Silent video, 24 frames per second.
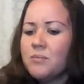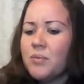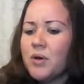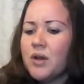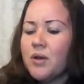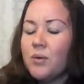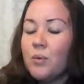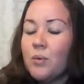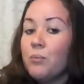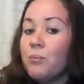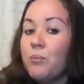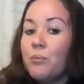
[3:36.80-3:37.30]

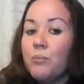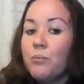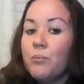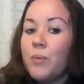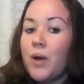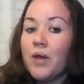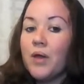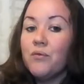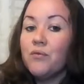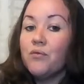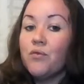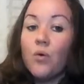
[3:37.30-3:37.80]
but
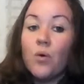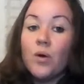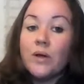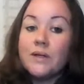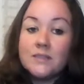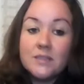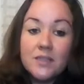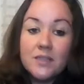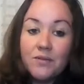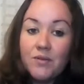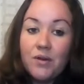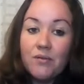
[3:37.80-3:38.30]
my
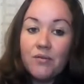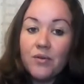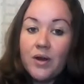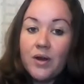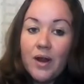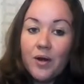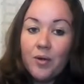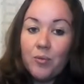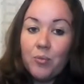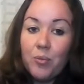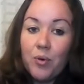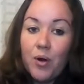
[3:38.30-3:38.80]
voice, I've never
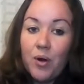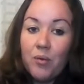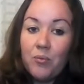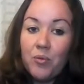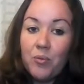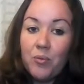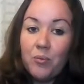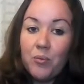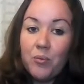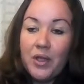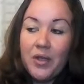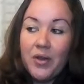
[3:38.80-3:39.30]
had a
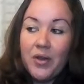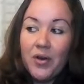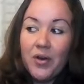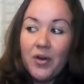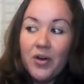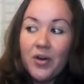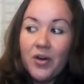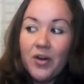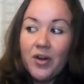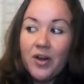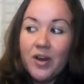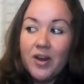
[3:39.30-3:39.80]
problem being
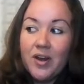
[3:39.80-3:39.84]
heard.